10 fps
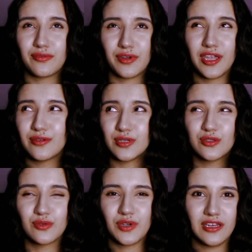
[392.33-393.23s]
three or
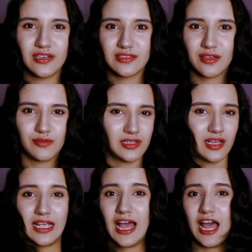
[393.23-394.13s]
two years, I was like,